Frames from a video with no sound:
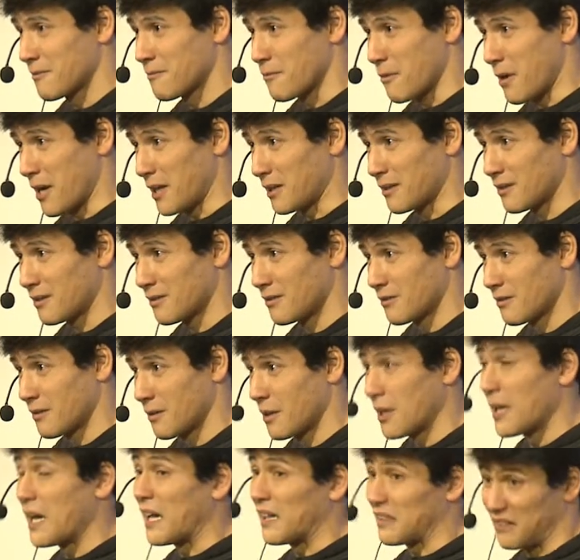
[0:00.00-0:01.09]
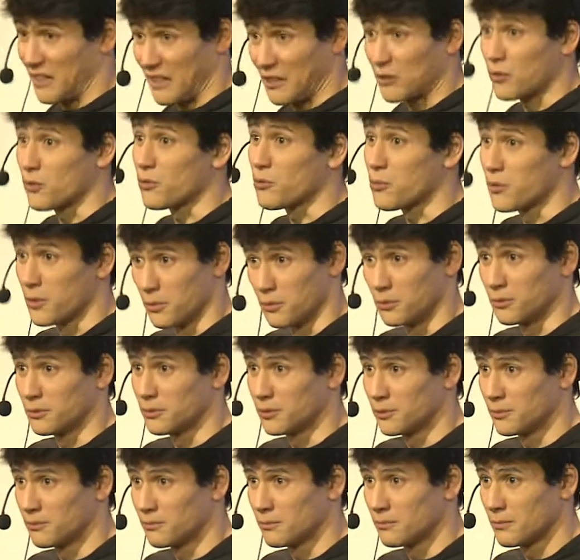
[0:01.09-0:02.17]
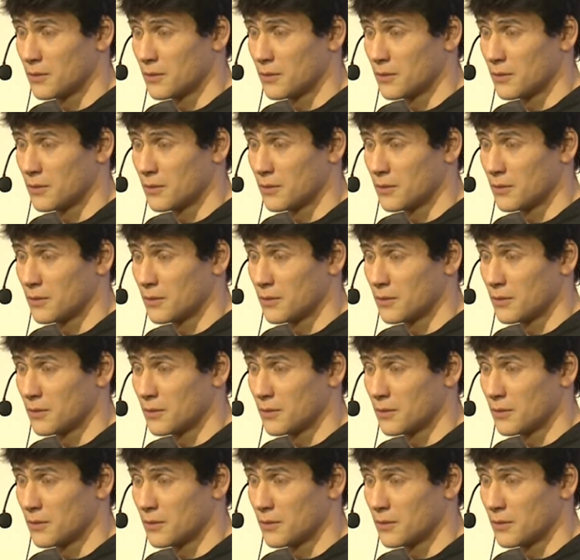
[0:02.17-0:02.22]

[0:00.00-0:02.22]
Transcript: right? I take the rules